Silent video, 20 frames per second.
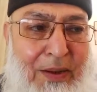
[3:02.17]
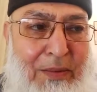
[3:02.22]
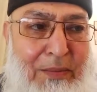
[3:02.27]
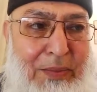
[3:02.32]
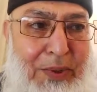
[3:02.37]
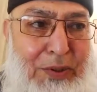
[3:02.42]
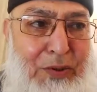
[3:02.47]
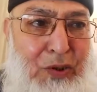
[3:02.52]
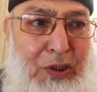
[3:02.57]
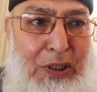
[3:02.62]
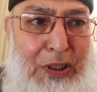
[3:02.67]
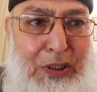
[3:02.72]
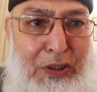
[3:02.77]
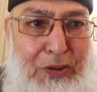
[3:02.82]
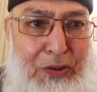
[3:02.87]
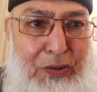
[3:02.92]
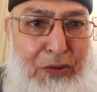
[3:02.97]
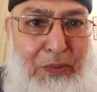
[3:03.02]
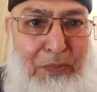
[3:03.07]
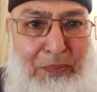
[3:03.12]
between the
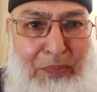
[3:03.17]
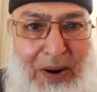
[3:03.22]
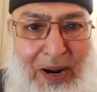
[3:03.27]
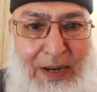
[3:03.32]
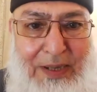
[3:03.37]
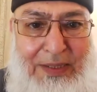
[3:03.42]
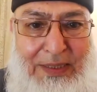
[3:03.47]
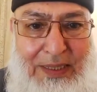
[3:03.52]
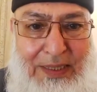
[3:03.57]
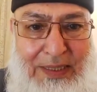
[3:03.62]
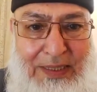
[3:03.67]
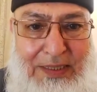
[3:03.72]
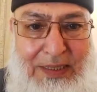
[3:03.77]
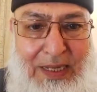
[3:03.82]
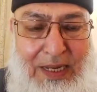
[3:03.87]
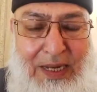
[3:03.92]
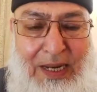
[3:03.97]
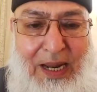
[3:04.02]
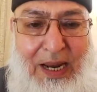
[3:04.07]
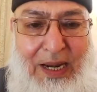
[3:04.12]
two parties,
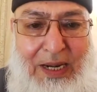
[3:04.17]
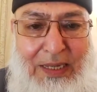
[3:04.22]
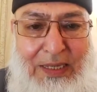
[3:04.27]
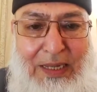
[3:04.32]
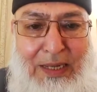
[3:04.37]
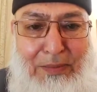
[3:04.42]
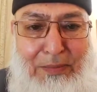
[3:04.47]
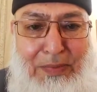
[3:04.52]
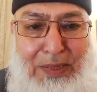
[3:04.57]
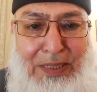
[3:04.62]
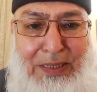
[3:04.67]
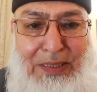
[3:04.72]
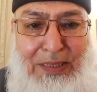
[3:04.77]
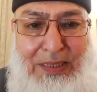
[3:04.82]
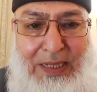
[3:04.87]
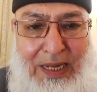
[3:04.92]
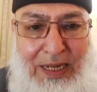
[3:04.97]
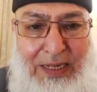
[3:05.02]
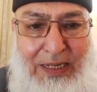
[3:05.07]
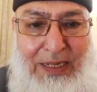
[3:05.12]
and they
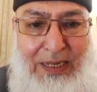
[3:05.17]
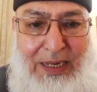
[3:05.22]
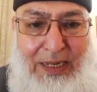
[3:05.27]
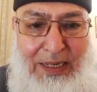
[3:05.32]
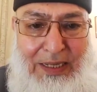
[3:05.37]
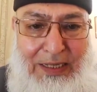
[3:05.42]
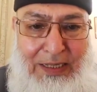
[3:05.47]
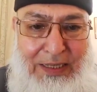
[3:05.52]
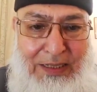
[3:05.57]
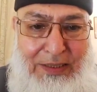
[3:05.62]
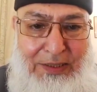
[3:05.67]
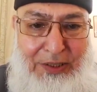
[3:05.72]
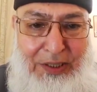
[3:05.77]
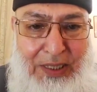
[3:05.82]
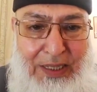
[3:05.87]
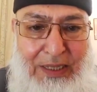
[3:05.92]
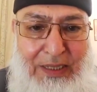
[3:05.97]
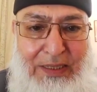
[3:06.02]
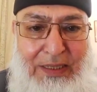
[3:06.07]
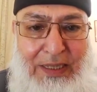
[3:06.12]
mistakenly
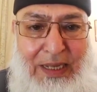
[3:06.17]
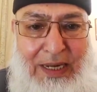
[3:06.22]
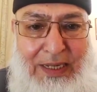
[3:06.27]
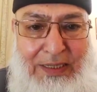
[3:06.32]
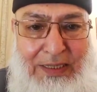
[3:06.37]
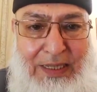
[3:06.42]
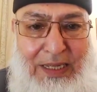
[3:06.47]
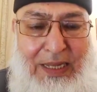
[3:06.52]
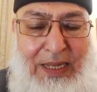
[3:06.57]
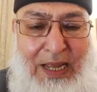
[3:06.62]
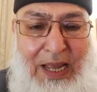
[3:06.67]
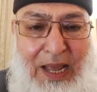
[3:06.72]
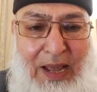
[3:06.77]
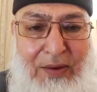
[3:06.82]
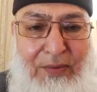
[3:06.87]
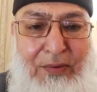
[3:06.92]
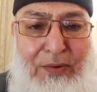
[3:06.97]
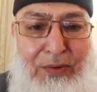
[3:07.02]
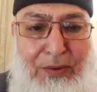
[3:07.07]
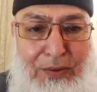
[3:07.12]
think that they
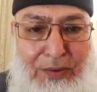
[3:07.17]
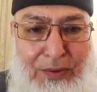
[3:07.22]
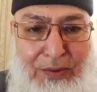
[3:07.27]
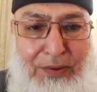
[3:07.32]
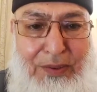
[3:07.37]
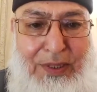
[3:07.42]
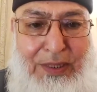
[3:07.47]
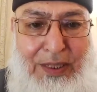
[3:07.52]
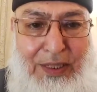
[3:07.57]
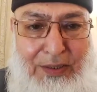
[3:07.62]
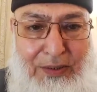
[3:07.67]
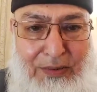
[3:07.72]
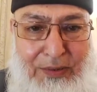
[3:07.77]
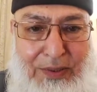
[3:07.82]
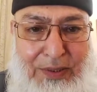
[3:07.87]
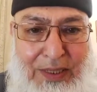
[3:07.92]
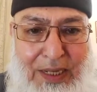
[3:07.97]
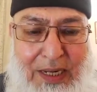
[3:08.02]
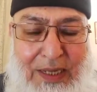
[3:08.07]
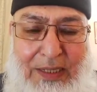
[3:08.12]
have concluded a
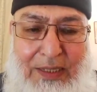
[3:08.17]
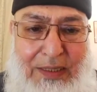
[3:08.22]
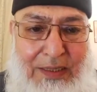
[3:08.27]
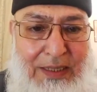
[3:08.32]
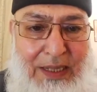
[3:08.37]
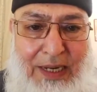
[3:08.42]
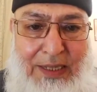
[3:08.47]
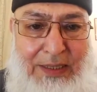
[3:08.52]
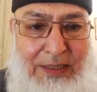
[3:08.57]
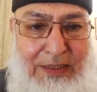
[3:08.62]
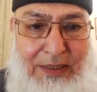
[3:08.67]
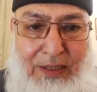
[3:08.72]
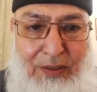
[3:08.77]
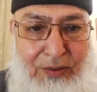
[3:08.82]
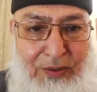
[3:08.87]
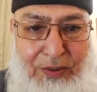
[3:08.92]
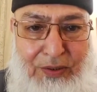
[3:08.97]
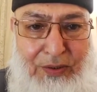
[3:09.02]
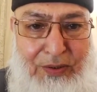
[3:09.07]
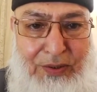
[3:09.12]
contract, that is
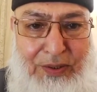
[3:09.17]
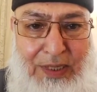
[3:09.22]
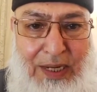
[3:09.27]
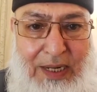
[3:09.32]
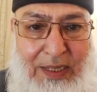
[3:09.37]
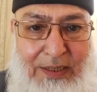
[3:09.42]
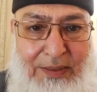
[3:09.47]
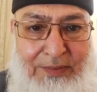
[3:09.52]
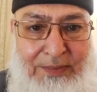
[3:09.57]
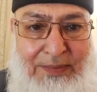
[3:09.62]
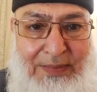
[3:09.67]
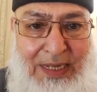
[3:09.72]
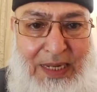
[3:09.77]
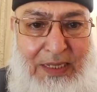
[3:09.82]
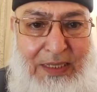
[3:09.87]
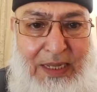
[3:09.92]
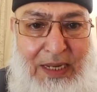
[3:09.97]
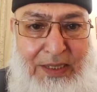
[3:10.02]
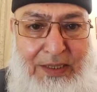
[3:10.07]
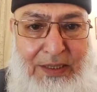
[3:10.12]
not a contract,
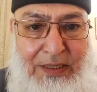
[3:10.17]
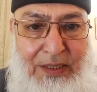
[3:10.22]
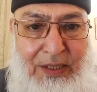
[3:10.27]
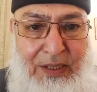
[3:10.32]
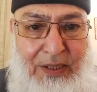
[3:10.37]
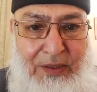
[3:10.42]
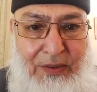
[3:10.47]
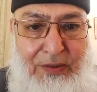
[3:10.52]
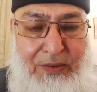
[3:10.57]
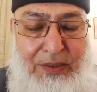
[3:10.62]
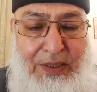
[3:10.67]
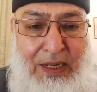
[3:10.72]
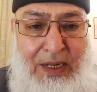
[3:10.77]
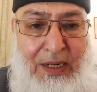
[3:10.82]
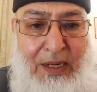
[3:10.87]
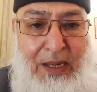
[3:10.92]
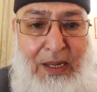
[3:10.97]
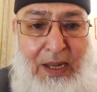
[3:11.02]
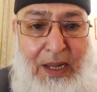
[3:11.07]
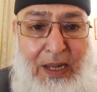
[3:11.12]
and that is a
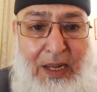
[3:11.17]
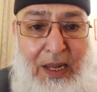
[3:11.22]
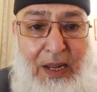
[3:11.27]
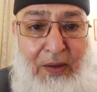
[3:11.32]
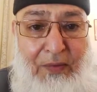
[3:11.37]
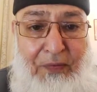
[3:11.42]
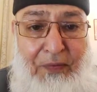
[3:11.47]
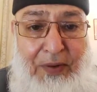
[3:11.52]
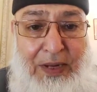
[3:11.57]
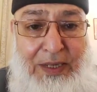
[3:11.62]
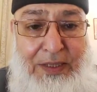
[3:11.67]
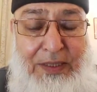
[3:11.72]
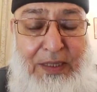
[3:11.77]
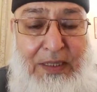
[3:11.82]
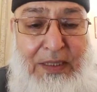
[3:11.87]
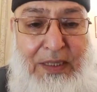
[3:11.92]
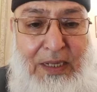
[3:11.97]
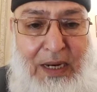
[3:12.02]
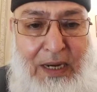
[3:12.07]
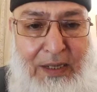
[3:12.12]
contract if it
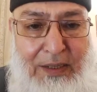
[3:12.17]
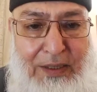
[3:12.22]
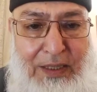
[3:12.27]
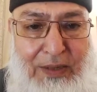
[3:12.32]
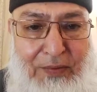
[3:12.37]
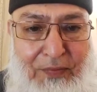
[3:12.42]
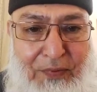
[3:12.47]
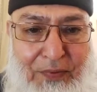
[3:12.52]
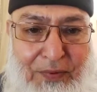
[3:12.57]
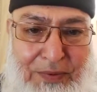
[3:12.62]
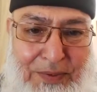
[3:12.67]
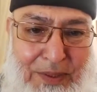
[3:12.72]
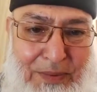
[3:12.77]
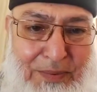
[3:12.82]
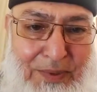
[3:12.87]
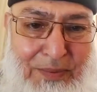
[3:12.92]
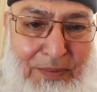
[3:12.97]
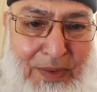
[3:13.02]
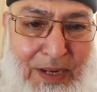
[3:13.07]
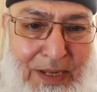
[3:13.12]
is not
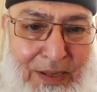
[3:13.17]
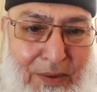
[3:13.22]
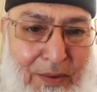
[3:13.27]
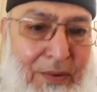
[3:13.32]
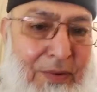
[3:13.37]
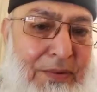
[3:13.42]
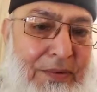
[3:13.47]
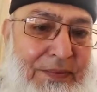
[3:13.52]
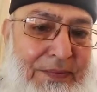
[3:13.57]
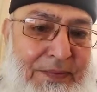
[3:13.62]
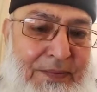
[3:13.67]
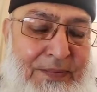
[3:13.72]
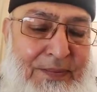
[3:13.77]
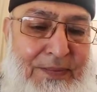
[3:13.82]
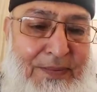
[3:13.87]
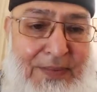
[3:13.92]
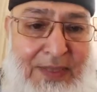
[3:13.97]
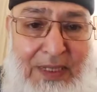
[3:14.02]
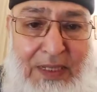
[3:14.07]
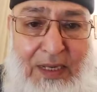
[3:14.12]
enforceable by law.
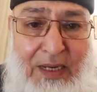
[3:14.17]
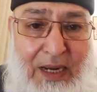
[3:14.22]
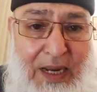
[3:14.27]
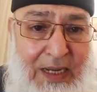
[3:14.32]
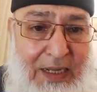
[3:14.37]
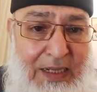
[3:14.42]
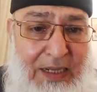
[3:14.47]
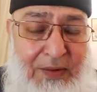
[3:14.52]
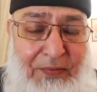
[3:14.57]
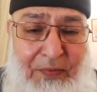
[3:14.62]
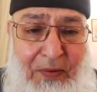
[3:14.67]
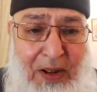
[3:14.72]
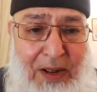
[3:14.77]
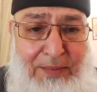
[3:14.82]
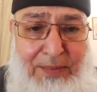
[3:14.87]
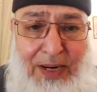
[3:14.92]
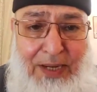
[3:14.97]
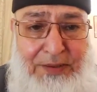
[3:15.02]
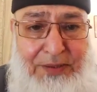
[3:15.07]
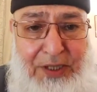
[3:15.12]
Like if
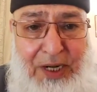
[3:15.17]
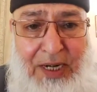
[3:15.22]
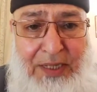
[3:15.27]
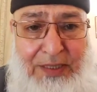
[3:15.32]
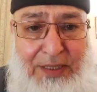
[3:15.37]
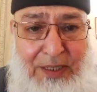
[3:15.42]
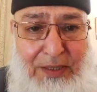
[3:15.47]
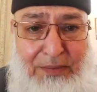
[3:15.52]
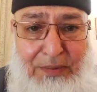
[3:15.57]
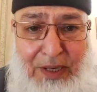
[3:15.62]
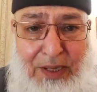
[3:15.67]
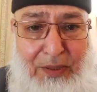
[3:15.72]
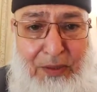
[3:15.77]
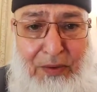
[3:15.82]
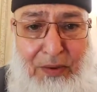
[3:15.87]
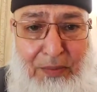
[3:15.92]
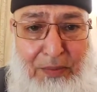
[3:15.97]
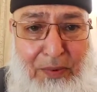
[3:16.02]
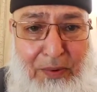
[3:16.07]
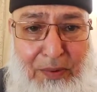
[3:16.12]
I'm attracted by
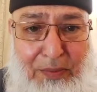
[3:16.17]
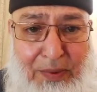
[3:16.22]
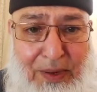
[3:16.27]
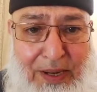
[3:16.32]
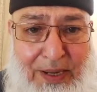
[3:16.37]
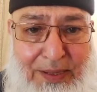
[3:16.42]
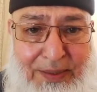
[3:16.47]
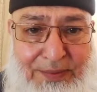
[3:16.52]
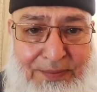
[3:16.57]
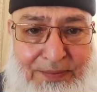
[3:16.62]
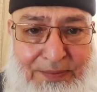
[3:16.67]
your mobile